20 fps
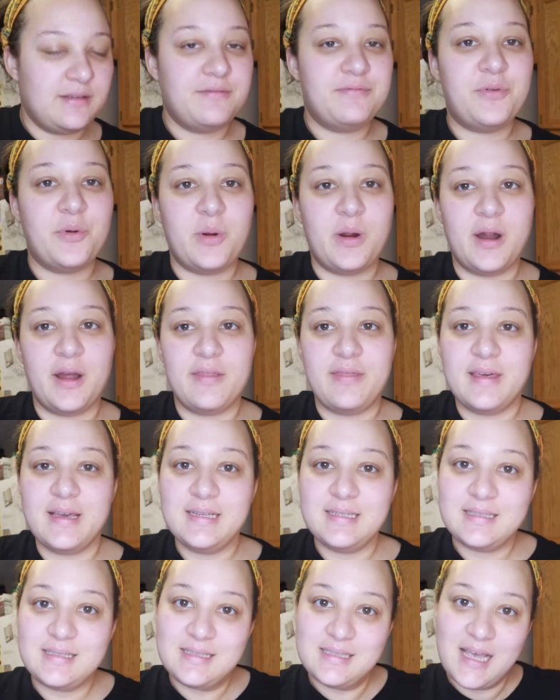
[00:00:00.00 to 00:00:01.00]
For
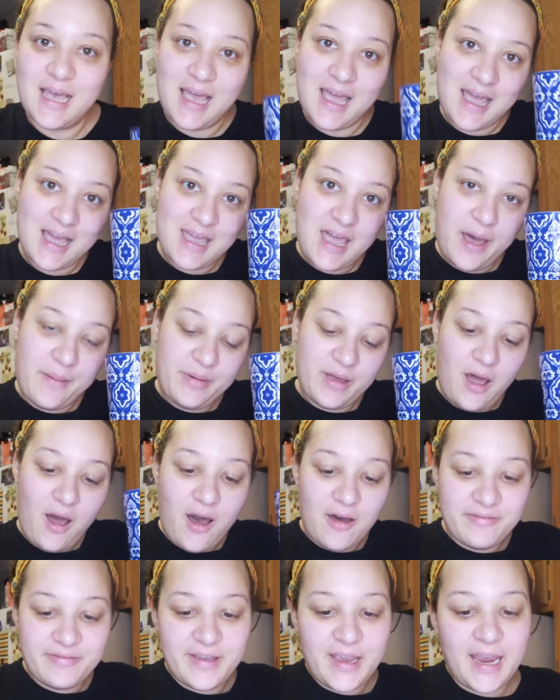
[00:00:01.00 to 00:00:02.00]
this cup of
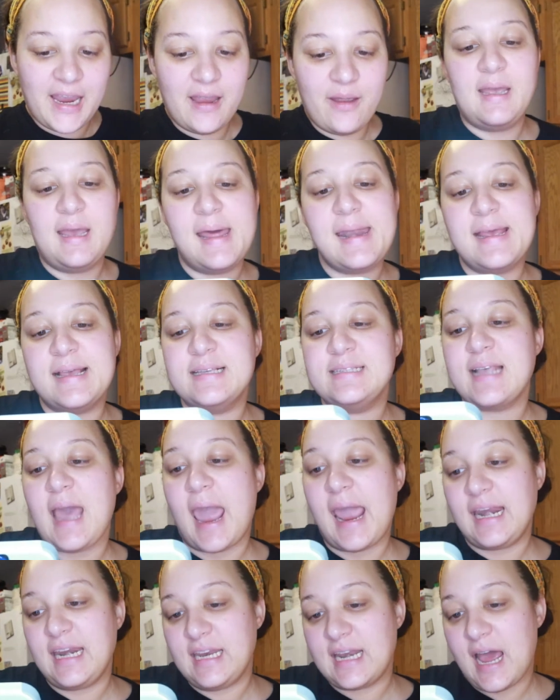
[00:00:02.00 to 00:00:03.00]
coffee, it is
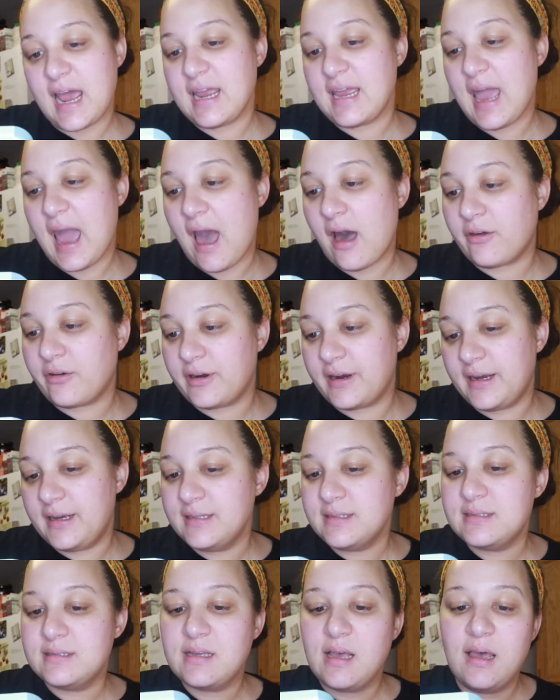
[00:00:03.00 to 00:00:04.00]
89
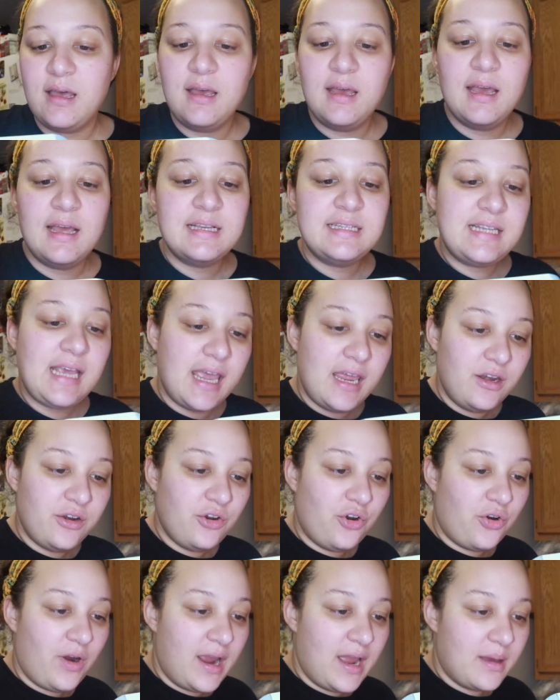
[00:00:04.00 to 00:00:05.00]
calories,
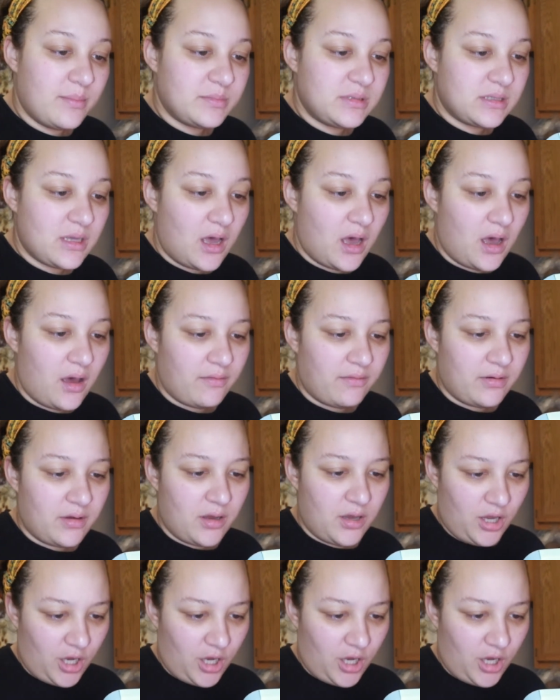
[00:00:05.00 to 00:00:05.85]
10 grams of,